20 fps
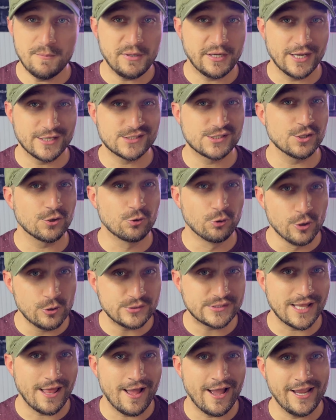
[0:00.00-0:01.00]
because the
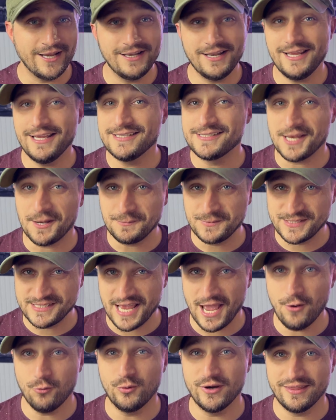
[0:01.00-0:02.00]
cruise line is
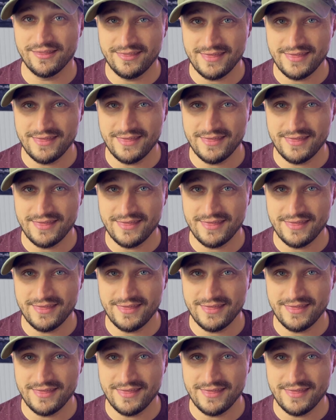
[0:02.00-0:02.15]
upset with